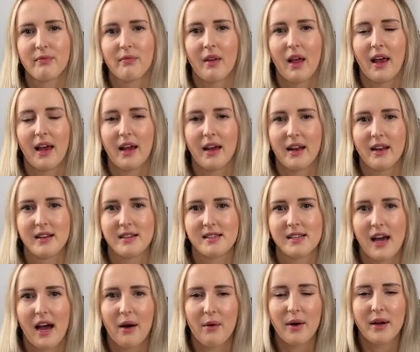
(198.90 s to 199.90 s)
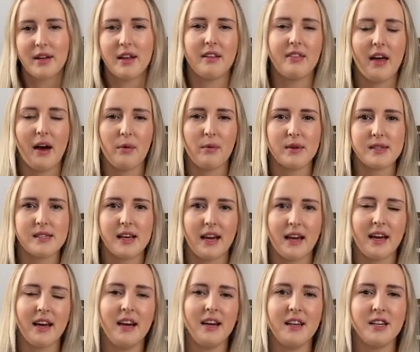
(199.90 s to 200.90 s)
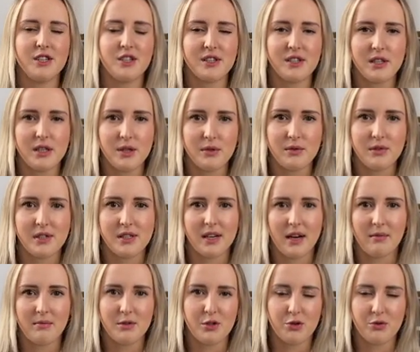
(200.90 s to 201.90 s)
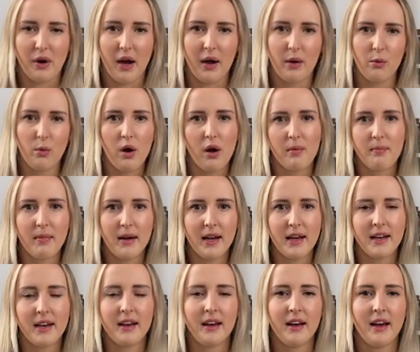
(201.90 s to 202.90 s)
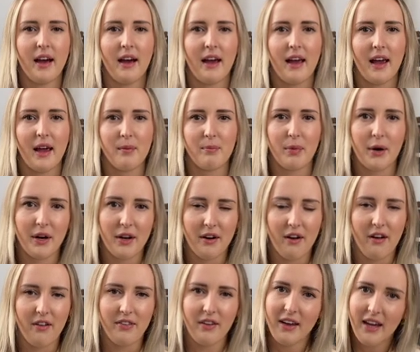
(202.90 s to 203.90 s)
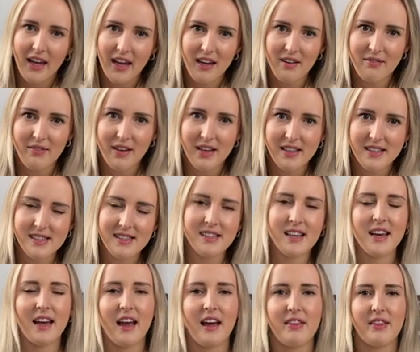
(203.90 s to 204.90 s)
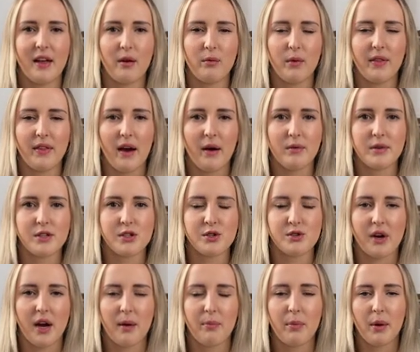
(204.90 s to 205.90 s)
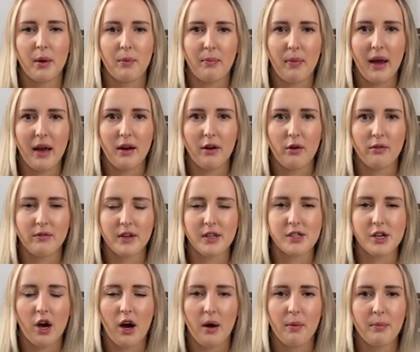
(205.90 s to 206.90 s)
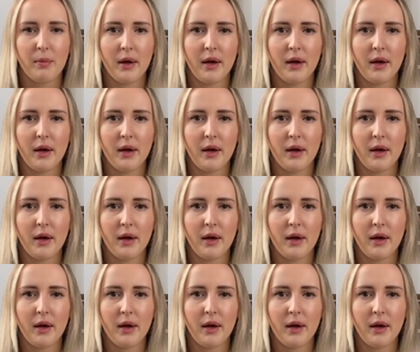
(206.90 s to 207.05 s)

And how I did that was I just used drywall mud and put it on the canvas, and then when that was dry, put paint over top.